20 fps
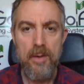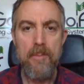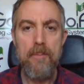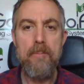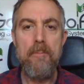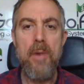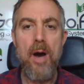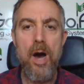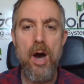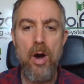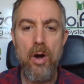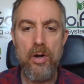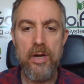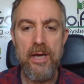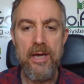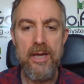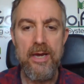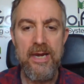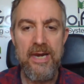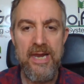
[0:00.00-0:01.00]
Mark
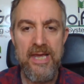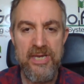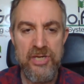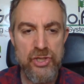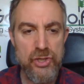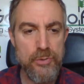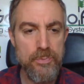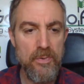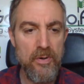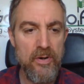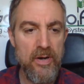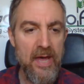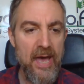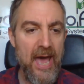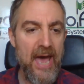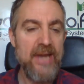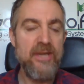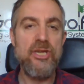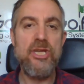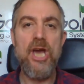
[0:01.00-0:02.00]
Leishman
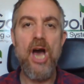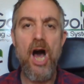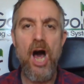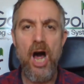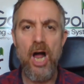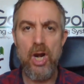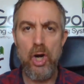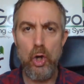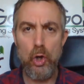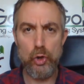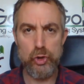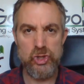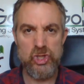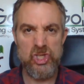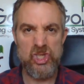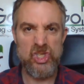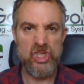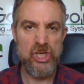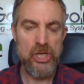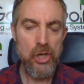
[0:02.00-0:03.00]
and
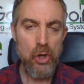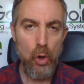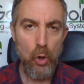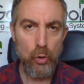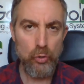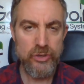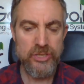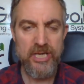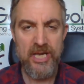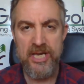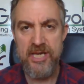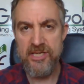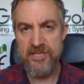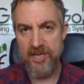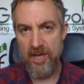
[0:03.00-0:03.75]
Carlos Ortiz.